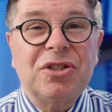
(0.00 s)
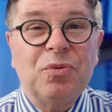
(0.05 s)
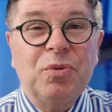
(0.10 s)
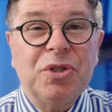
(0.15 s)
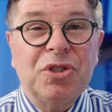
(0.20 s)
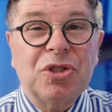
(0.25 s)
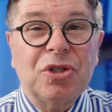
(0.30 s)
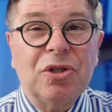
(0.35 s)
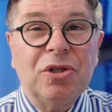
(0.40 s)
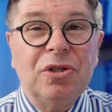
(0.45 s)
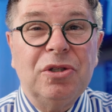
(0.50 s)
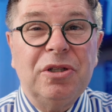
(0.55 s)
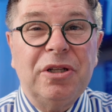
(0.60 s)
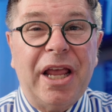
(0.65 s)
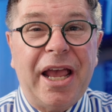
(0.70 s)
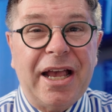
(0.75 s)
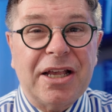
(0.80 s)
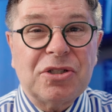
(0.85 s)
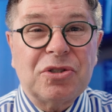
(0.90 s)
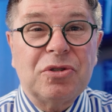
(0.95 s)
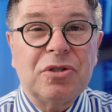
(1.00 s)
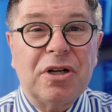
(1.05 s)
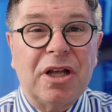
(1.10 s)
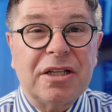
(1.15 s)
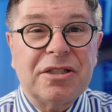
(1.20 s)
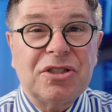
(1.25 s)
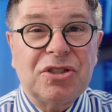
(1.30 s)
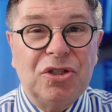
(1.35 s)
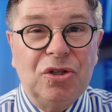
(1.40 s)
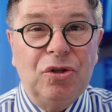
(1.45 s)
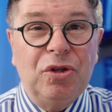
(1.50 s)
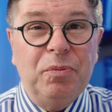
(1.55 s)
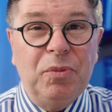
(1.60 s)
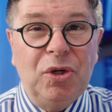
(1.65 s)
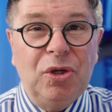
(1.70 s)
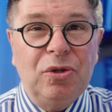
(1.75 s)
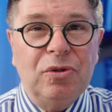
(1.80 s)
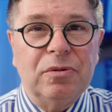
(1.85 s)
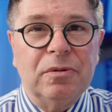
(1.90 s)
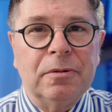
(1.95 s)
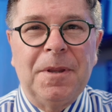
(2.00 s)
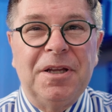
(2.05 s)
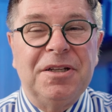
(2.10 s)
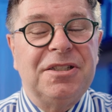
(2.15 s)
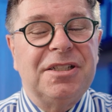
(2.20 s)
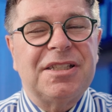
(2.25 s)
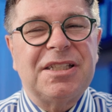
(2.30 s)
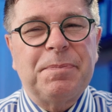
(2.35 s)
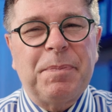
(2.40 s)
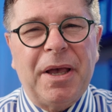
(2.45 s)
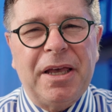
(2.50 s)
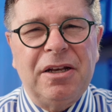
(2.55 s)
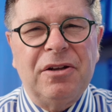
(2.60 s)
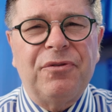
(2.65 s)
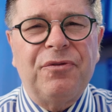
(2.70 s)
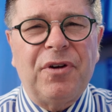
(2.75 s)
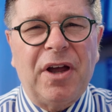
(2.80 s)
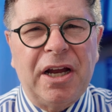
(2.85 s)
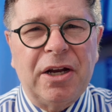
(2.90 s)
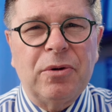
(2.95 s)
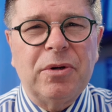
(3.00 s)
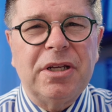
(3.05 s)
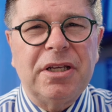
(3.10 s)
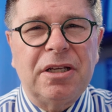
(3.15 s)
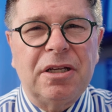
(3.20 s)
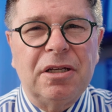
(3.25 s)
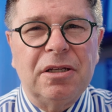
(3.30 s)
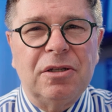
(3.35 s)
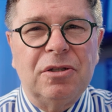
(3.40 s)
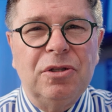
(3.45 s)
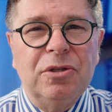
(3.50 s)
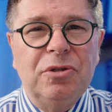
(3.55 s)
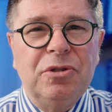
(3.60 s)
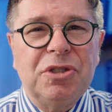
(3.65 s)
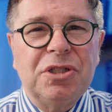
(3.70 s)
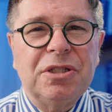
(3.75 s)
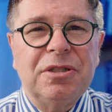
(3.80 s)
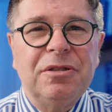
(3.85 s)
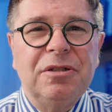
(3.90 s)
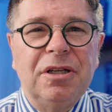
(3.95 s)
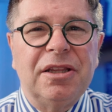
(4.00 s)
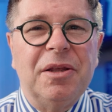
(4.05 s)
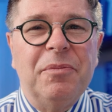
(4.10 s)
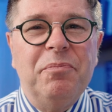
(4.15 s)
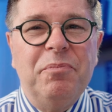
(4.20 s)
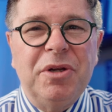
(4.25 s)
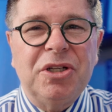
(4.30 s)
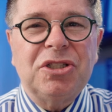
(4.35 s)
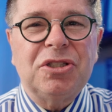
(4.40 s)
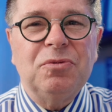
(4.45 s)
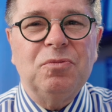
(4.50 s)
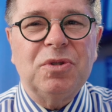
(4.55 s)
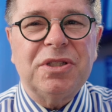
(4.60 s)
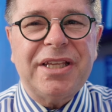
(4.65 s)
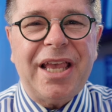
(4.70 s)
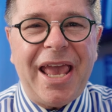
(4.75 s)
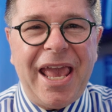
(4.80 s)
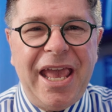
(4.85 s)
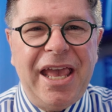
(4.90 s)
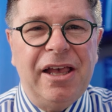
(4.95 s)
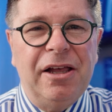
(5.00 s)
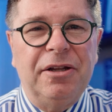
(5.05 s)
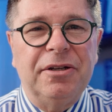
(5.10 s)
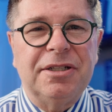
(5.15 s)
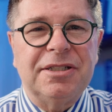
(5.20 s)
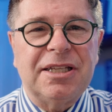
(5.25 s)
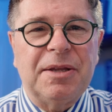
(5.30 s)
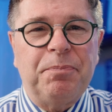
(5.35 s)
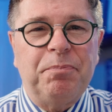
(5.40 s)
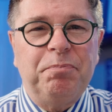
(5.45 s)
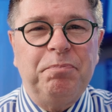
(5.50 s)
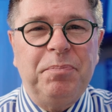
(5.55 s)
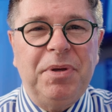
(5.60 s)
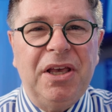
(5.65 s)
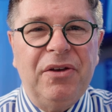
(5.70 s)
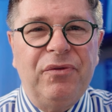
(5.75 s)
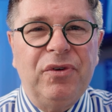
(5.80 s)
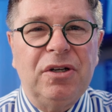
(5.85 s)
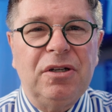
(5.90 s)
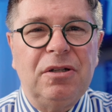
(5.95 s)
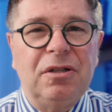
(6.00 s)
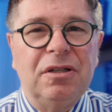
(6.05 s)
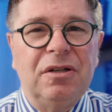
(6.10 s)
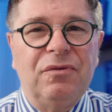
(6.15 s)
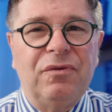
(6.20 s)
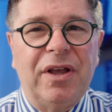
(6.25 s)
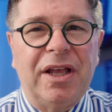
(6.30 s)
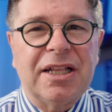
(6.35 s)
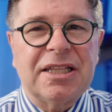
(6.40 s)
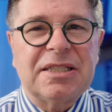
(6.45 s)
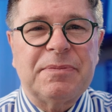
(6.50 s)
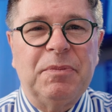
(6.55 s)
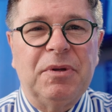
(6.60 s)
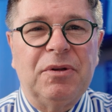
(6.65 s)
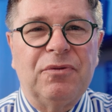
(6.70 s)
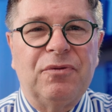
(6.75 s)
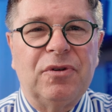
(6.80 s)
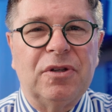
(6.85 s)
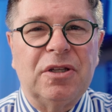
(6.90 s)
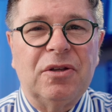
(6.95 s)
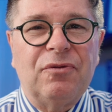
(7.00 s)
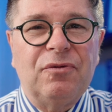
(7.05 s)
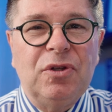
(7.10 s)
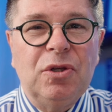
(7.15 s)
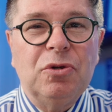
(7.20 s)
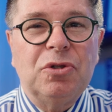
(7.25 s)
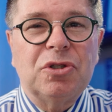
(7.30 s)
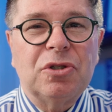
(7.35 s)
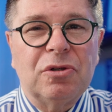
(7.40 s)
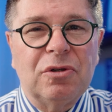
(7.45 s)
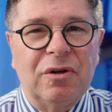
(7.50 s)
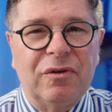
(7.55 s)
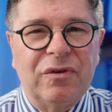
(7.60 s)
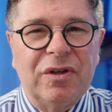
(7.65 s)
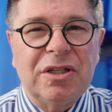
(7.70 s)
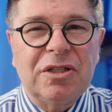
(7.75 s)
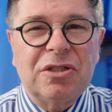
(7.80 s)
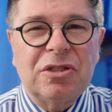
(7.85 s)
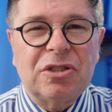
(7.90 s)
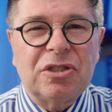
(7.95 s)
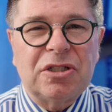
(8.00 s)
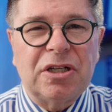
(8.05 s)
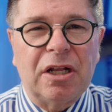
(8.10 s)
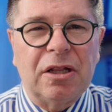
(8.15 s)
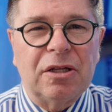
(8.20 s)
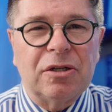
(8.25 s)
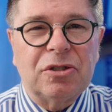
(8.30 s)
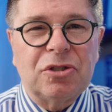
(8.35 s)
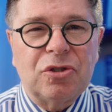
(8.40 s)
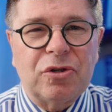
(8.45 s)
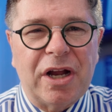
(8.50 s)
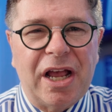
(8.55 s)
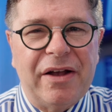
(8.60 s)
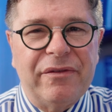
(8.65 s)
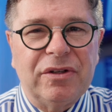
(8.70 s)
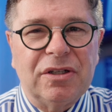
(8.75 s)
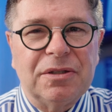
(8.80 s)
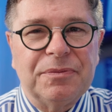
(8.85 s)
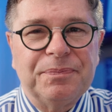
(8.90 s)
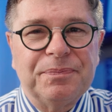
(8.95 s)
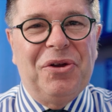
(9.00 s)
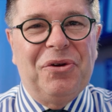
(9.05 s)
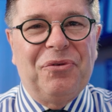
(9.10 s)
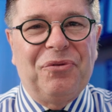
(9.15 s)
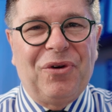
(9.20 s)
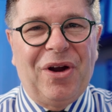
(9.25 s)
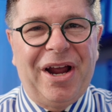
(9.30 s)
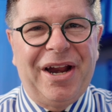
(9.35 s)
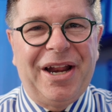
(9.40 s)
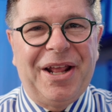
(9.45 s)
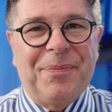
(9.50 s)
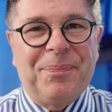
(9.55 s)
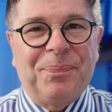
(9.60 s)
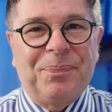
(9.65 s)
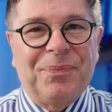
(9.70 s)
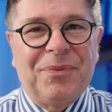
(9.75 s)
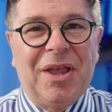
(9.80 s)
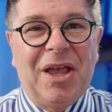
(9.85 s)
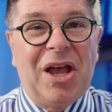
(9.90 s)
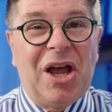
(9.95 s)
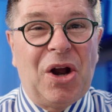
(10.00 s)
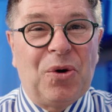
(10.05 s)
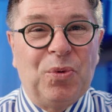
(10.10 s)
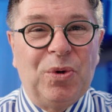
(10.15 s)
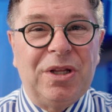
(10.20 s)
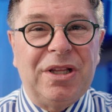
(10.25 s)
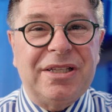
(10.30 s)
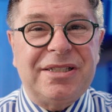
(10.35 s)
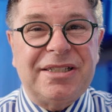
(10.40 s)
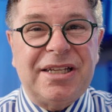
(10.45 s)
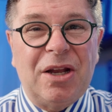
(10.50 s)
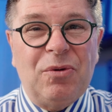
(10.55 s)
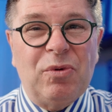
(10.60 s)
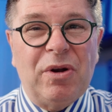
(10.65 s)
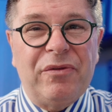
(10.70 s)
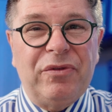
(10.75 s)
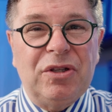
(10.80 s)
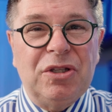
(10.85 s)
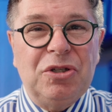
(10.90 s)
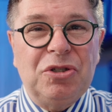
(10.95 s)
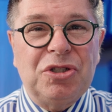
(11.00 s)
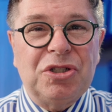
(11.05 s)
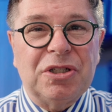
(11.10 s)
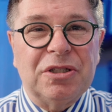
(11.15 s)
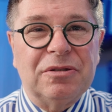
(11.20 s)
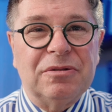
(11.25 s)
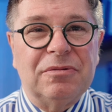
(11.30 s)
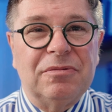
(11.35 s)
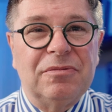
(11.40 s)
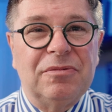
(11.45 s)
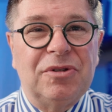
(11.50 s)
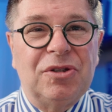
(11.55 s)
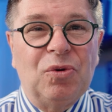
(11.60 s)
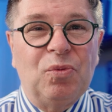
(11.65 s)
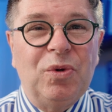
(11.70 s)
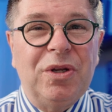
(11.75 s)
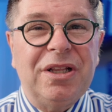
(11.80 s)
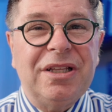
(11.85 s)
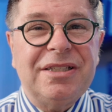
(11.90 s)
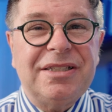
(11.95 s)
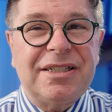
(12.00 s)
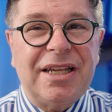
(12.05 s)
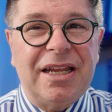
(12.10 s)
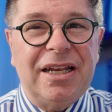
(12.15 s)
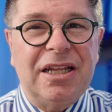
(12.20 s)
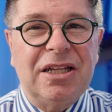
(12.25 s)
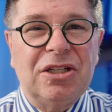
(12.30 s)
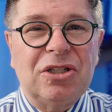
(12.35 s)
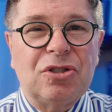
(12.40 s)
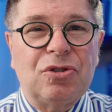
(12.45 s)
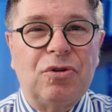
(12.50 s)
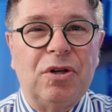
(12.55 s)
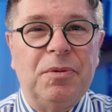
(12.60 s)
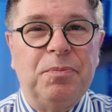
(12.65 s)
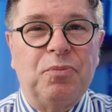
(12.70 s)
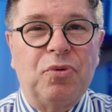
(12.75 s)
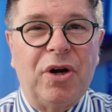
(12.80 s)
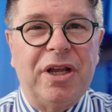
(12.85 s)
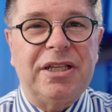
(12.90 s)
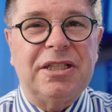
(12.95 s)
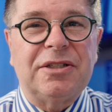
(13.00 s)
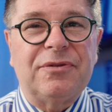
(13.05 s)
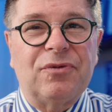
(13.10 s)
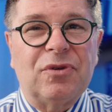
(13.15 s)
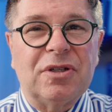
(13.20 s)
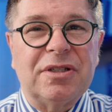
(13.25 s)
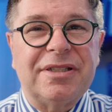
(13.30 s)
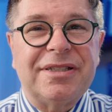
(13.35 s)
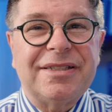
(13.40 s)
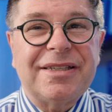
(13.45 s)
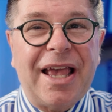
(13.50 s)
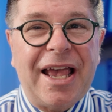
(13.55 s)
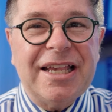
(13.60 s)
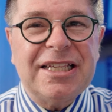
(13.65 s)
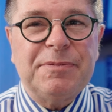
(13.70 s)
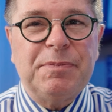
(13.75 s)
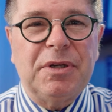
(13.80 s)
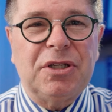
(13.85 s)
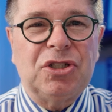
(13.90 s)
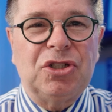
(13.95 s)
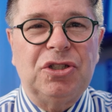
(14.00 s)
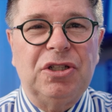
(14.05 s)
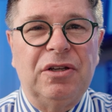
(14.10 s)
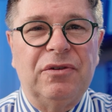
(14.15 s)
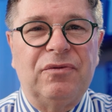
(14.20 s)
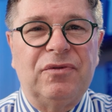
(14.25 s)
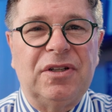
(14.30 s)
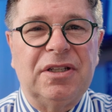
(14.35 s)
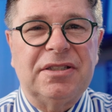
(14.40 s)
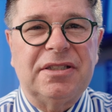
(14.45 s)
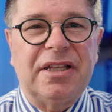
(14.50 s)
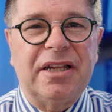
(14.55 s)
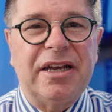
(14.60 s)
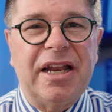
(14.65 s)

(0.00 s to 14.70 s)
to return astronauts to the moon. Despite a fiery conclusion, the mission was hailed as a pivotal advancement for the future of interstellar travel. Friday, a real estate revolution. The real estate industry braced for a seismic shift as the